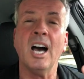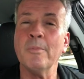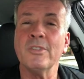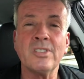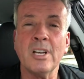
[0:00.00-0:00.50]

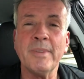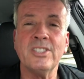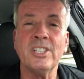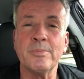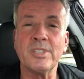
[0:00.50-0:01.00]
Almost all my
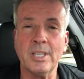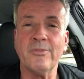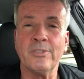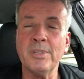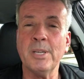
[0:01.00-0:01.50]
tips
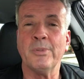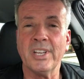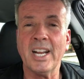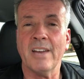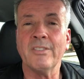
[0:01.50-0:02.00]
come from people
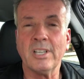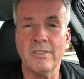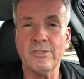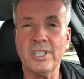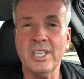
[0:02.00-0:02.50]
that I have a
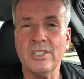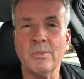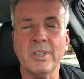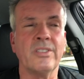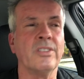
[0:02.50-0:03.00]

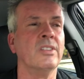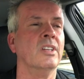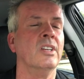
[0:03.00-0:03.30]
conversation with.